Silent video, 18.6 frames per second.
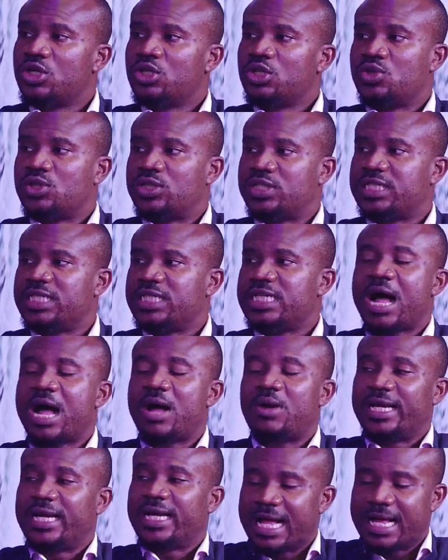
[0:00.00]
to see how
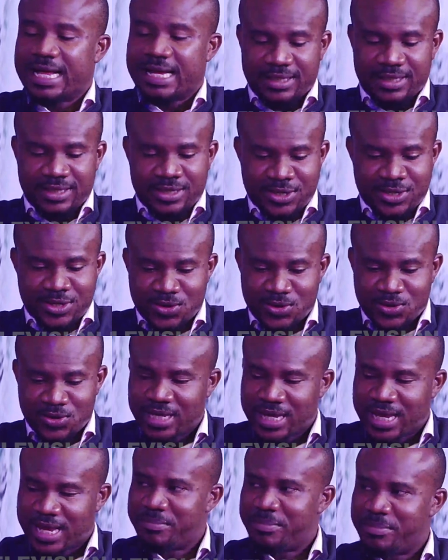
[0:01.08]
they can you know
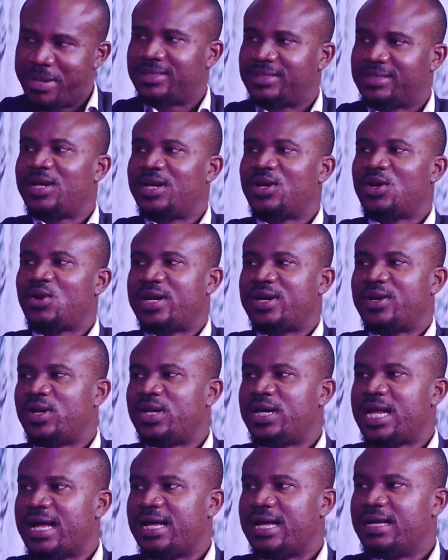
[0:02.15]
eh, maintain law and
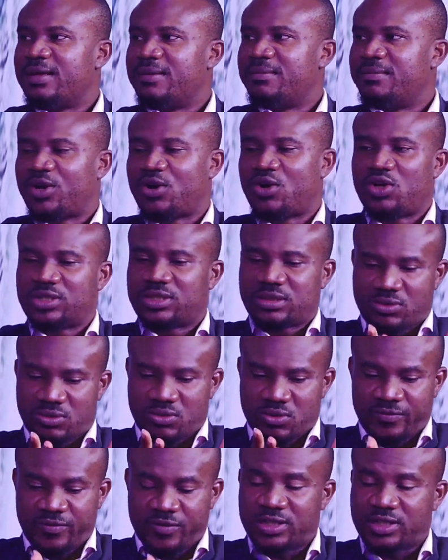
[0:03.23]
order because
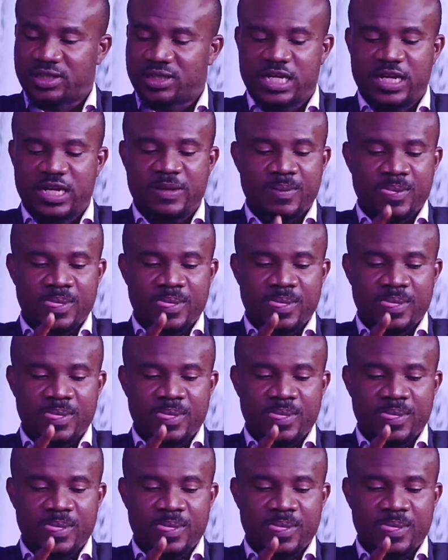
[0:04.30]
obviously